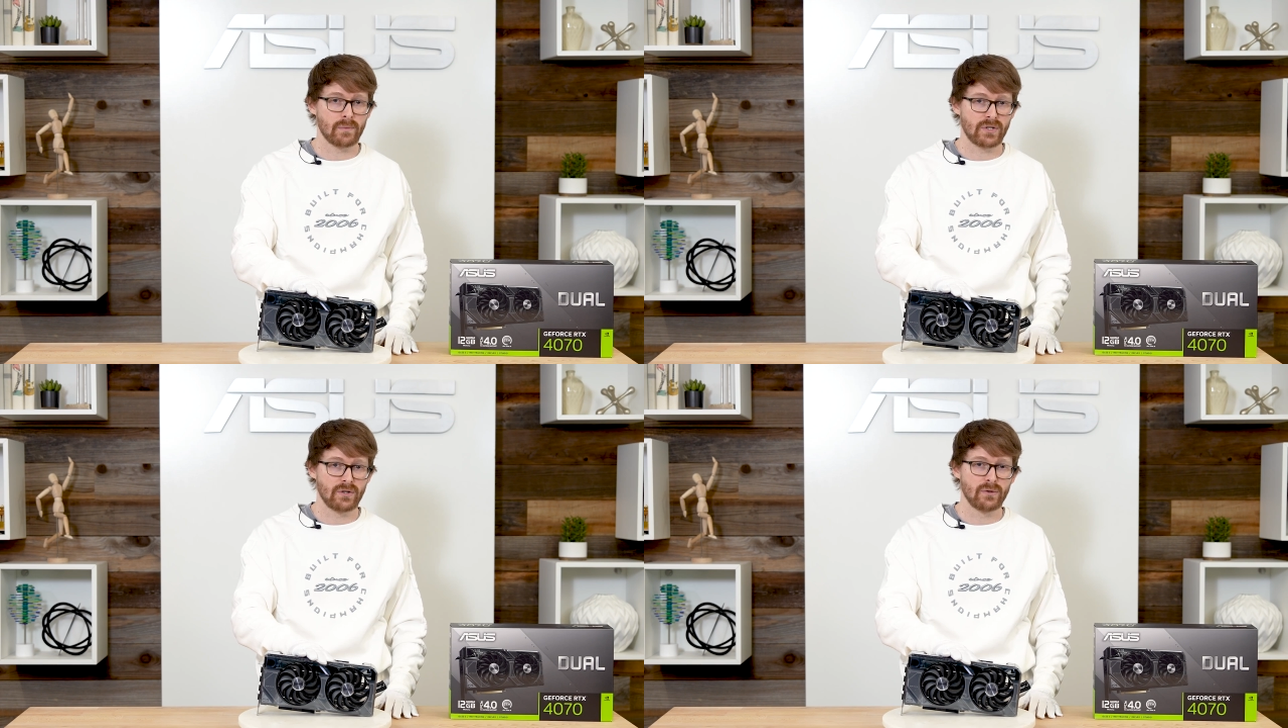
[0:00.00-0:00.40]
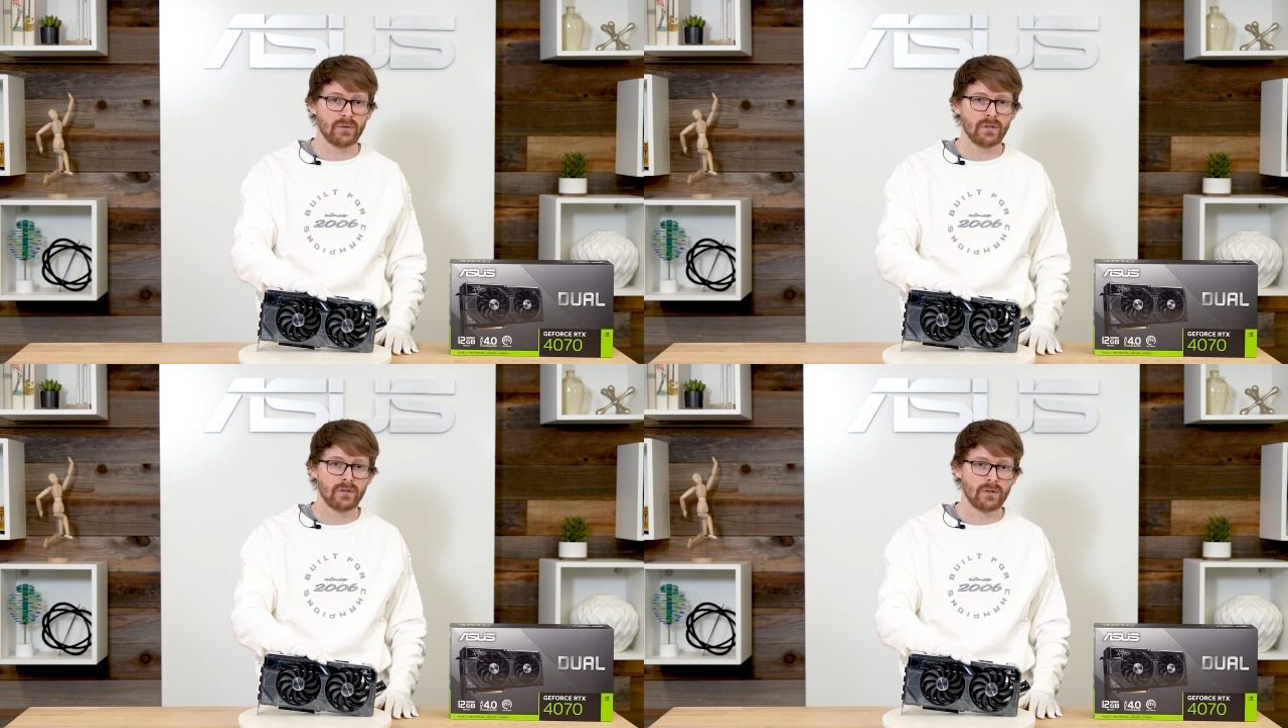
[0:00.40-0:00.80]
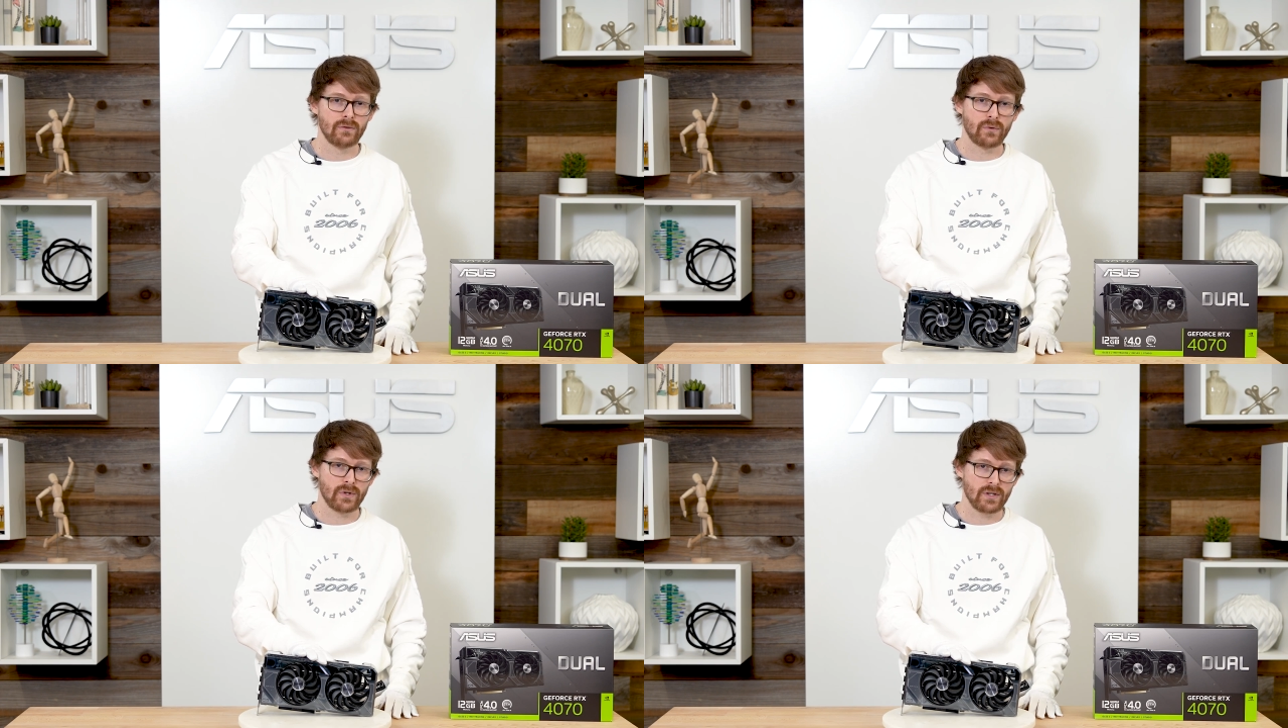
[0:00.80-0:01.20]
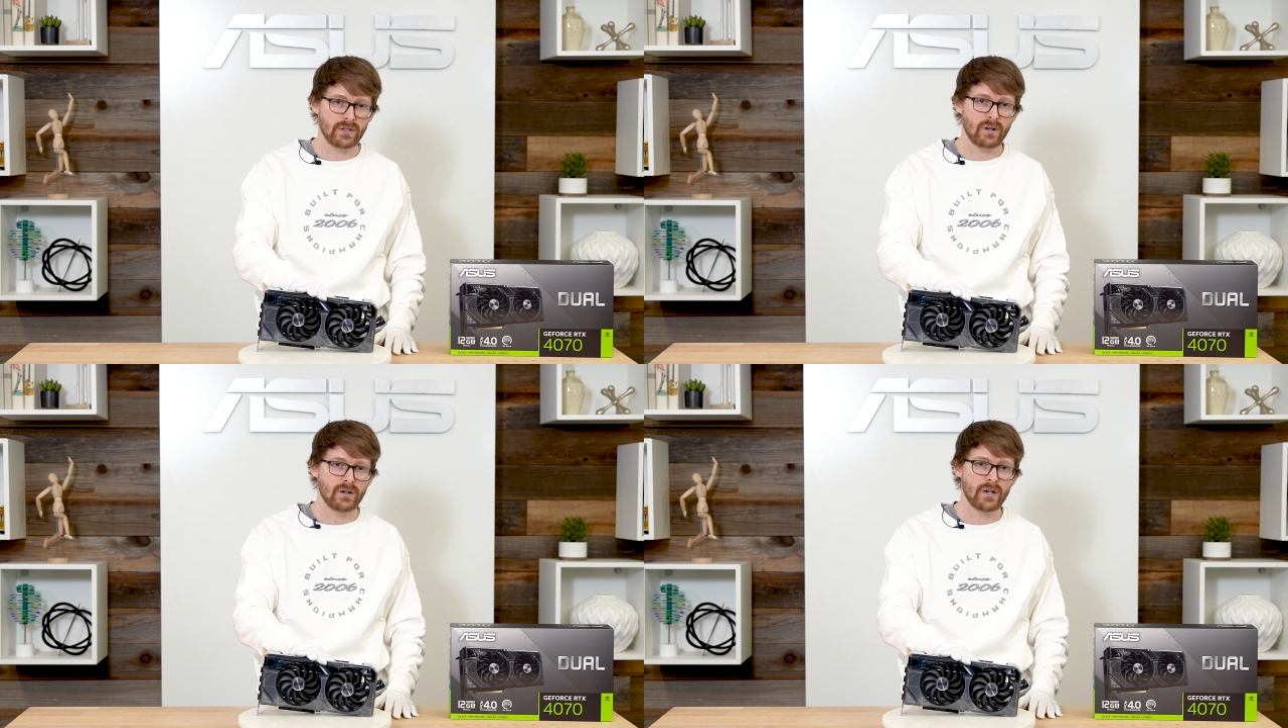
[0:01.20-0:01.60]
up soon for
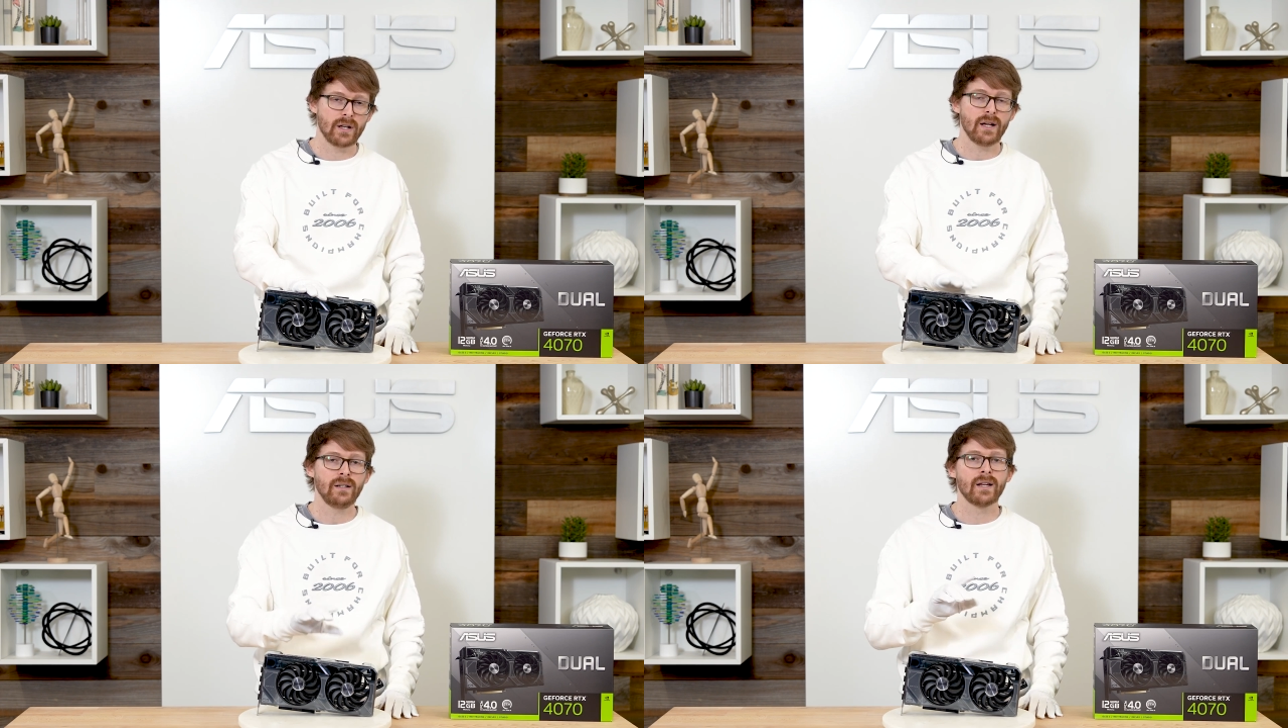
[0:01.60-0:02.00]
this card,